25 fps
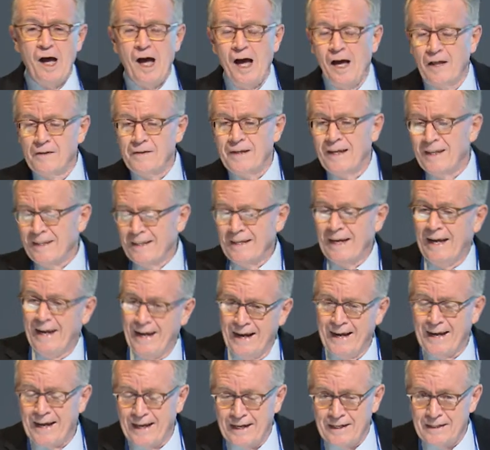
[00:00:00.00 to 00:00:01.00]
On the other
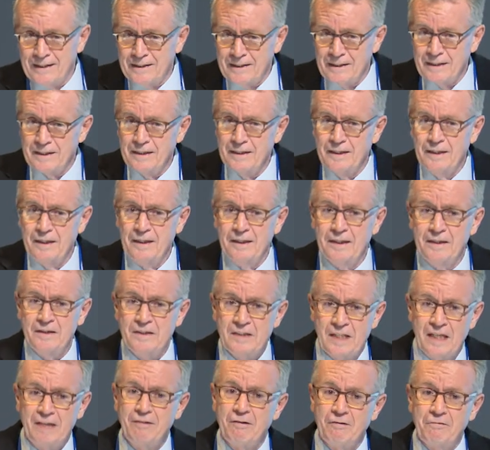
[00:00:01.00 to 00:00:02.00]
hand,
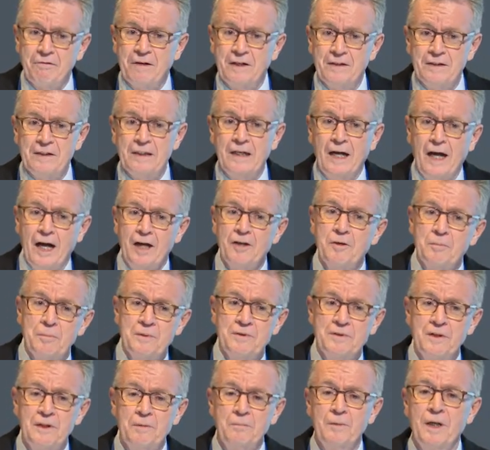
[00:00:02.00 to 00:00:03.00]
incentive effects at
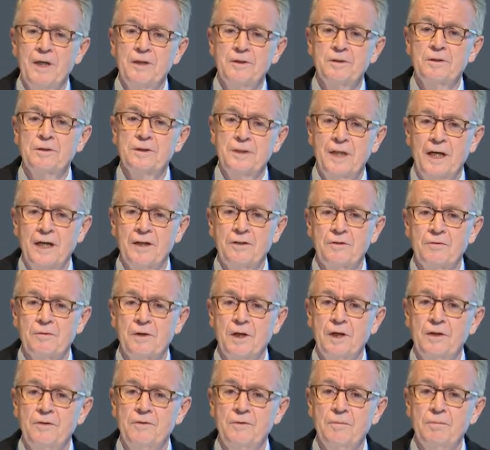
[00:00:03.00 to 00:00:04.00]
100% marginal tax
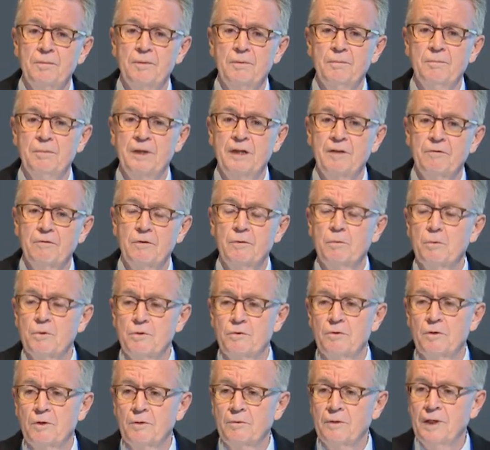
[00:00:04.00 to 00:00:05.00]
rates, benefit
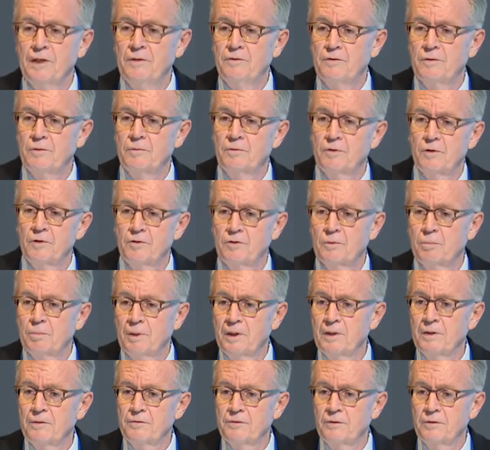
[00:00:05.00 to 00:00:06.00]
withdrawal rates in social
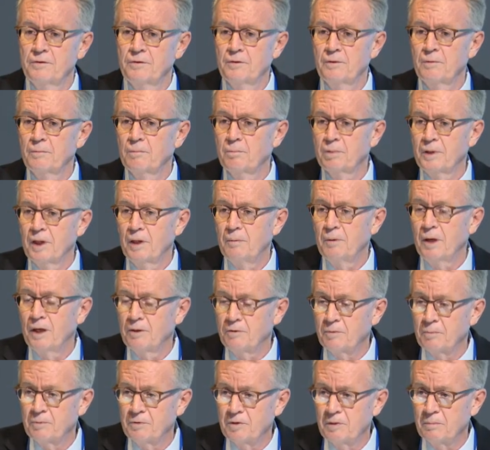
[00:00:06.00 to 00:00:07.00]
policies that imply
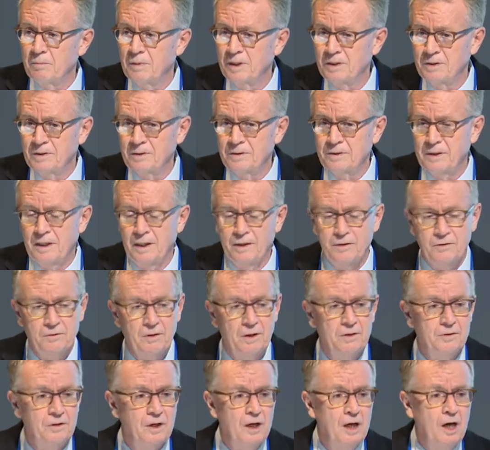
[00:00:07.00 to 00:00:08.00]
100% marginal tax
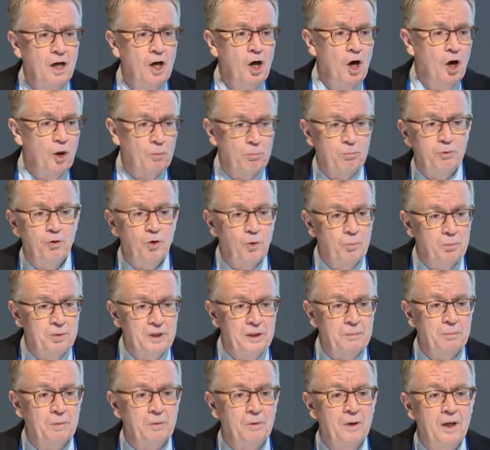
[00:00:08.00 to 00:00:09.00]
rates on poor
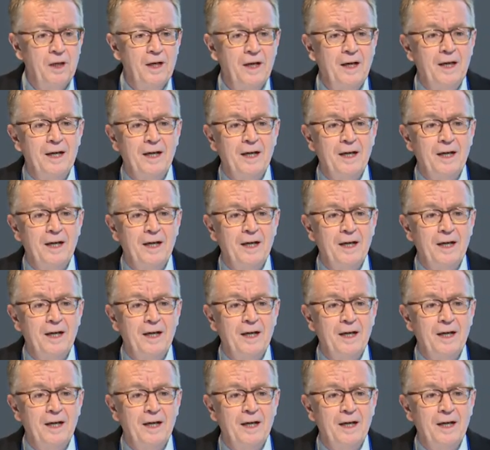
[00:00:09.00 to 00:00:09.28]
people